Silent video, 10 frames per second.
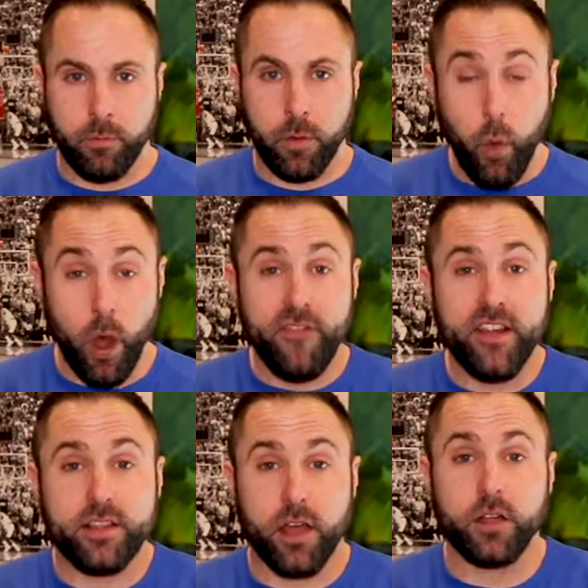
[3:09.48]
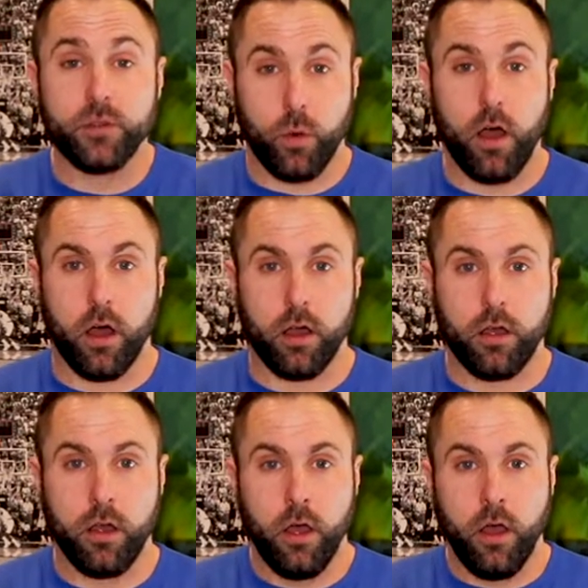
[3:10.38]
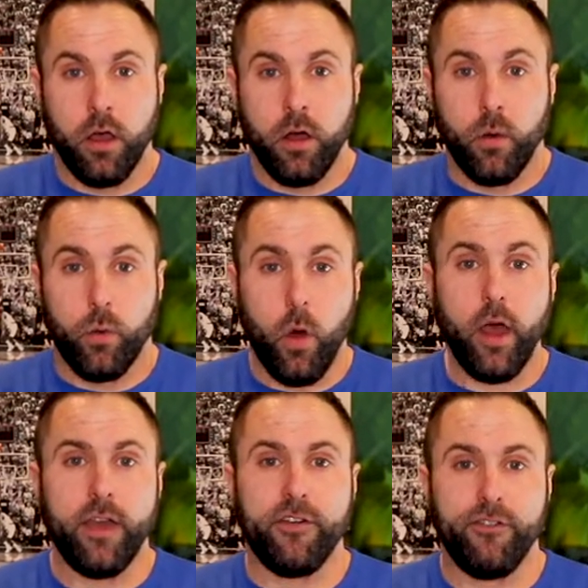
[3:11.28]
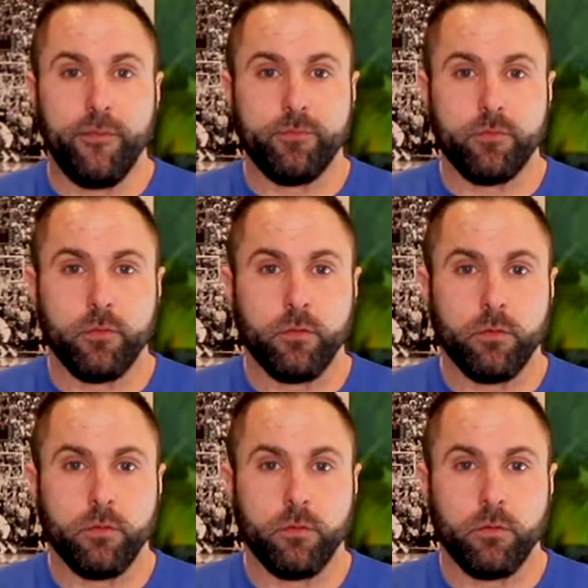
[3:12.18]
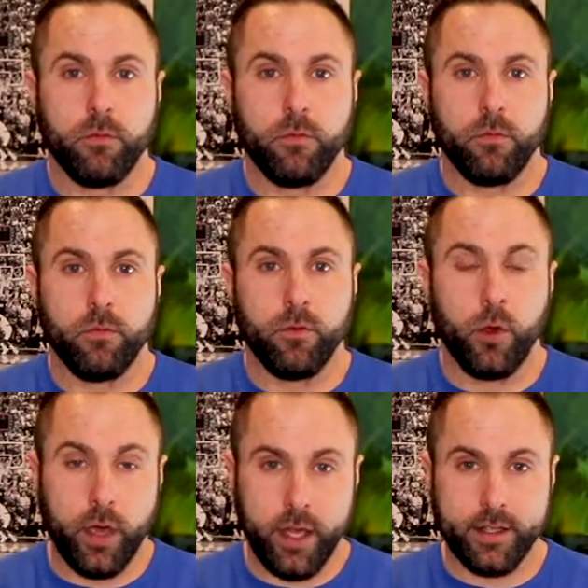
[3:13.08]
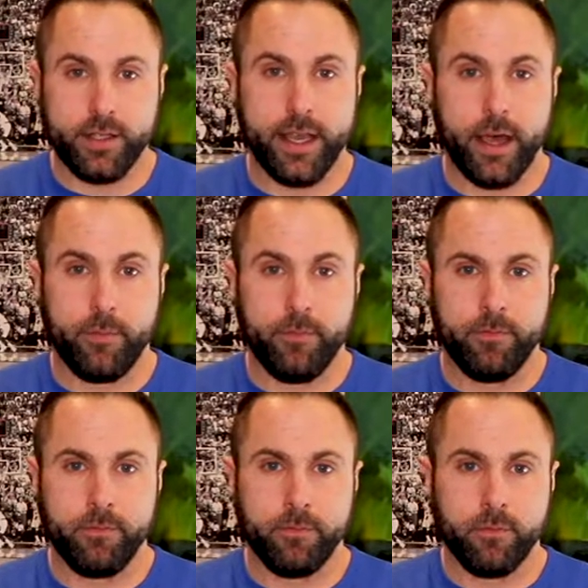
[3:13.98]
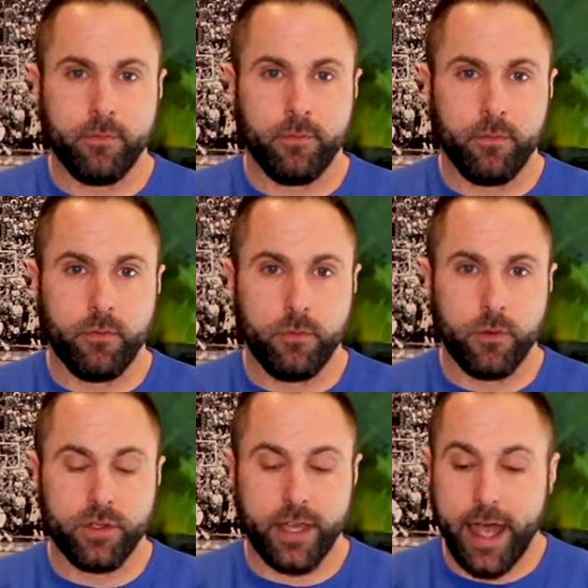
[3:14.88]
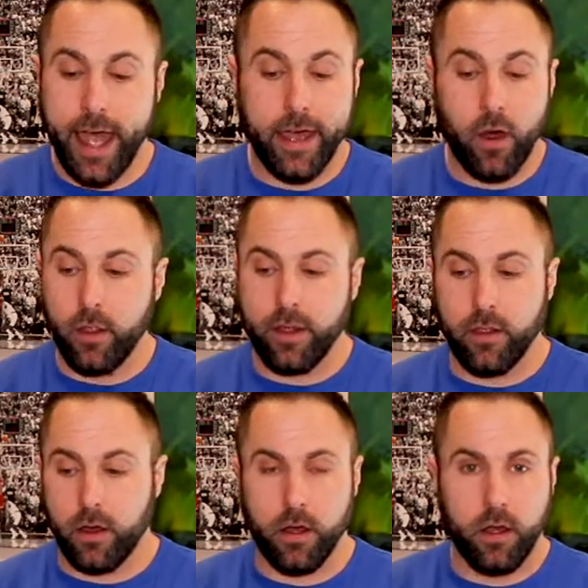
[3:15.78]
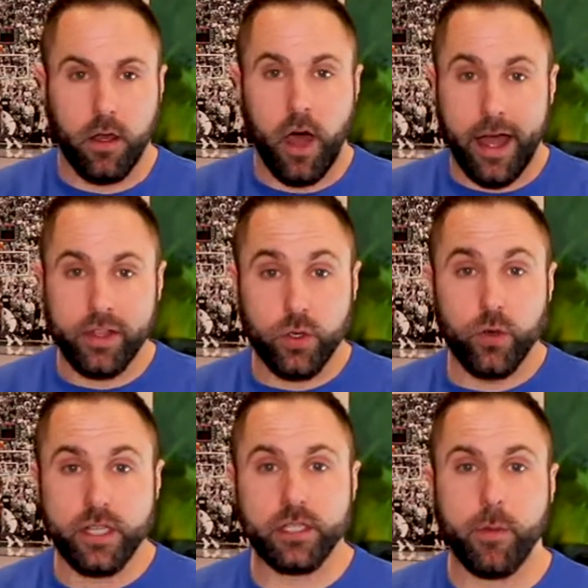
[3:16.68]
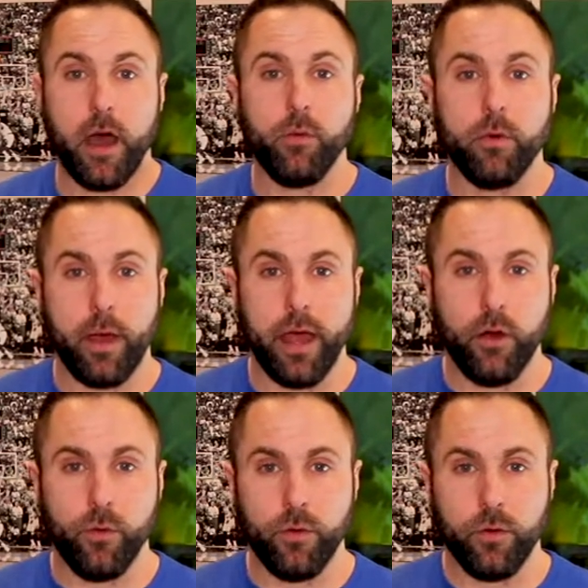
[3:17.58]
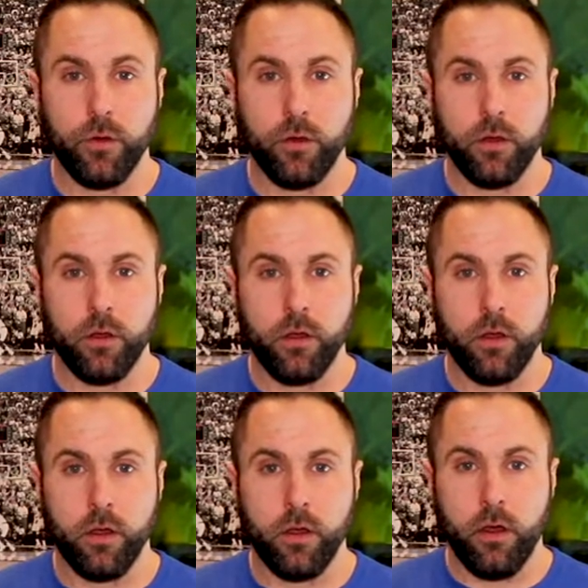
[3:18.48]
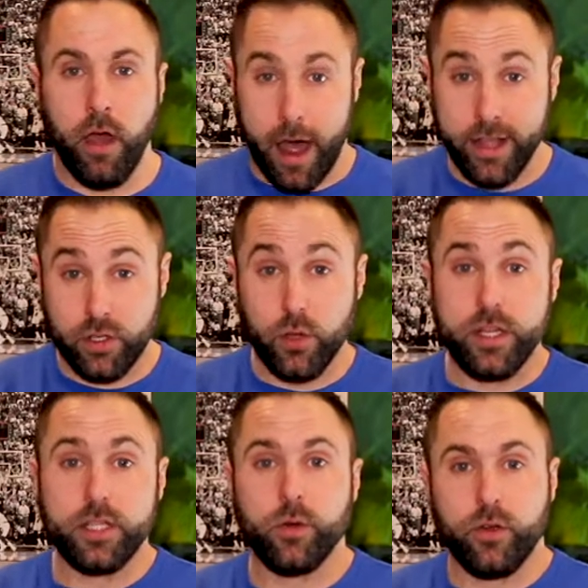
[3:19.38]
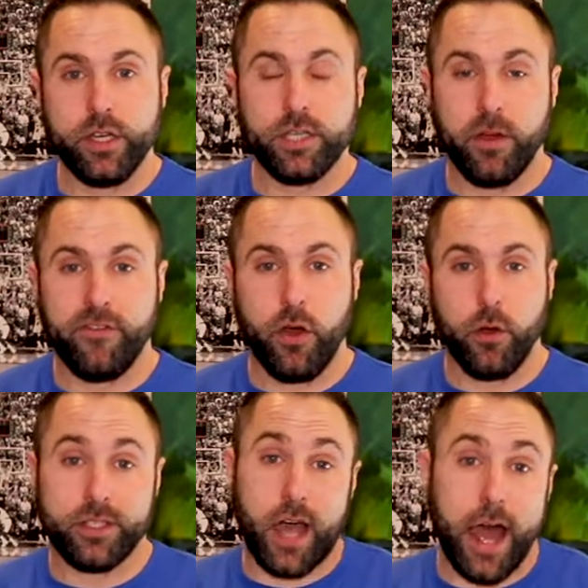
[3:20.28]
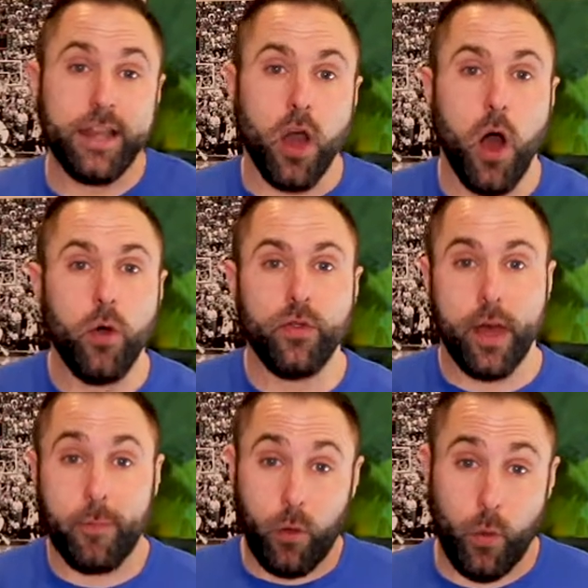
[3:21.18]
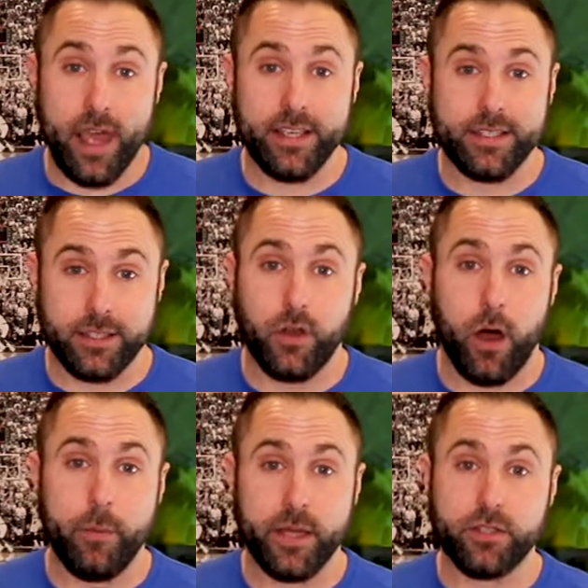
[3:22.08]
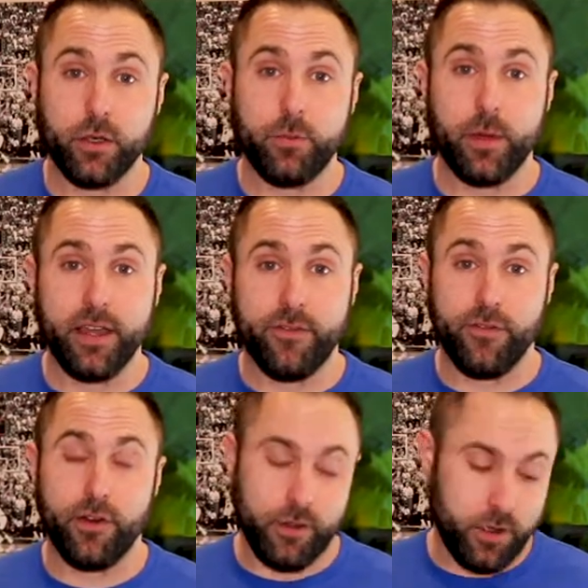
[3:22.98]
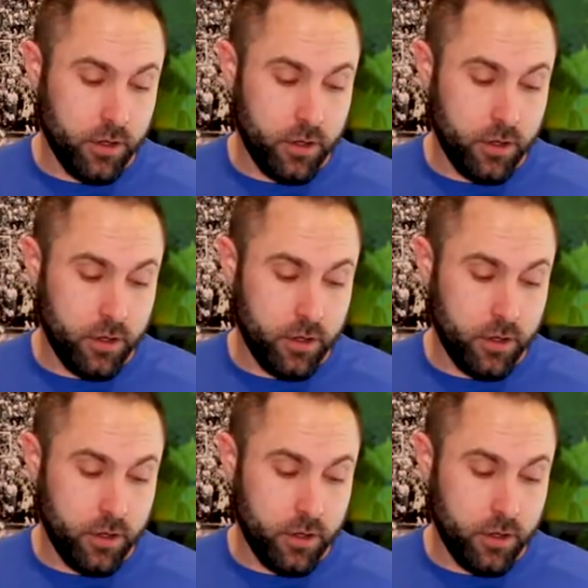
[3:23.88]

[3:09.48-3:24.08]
But what if it does work? What if you hit the DM, you say, hey Ollie, look, I do need some help with my health. I do need to increase my focus. I know that my waist has got a bit too big for